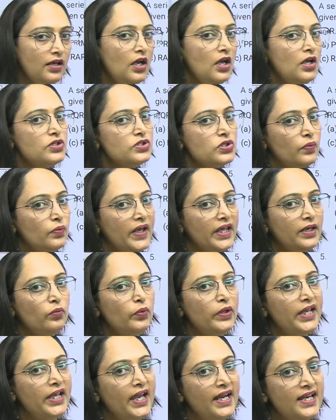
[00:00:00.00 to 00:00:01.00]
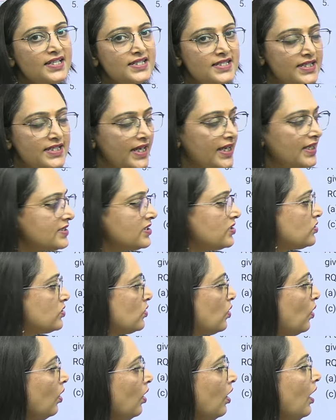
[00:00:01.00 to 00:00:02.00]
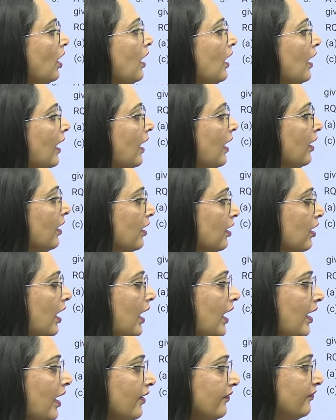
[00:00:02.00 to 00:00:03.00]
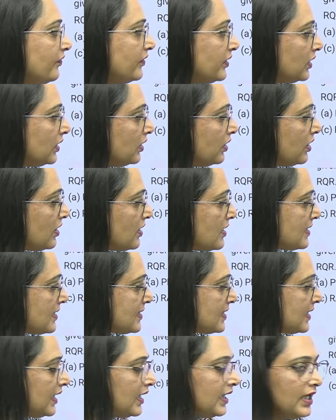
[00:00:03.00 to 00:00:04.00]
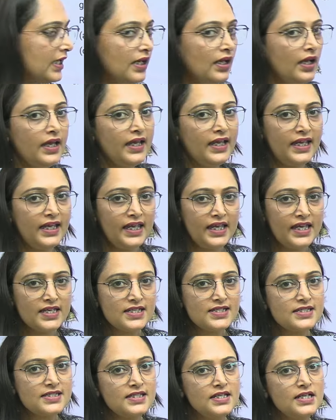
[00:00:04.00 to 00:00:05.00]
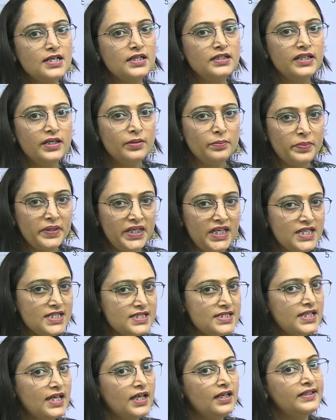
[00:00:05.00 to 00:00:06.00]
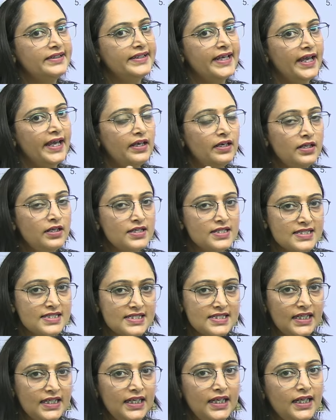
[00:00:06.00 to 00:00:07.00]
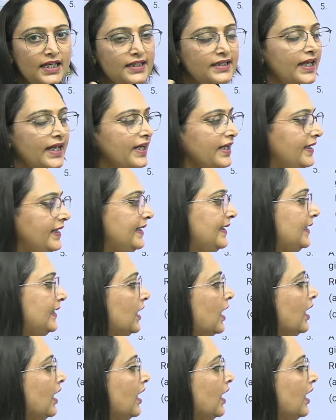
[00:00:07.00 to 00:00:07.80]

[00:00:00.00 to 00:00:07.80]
So, when we add 6, so after Z, A is there, then B is there, then C, then D.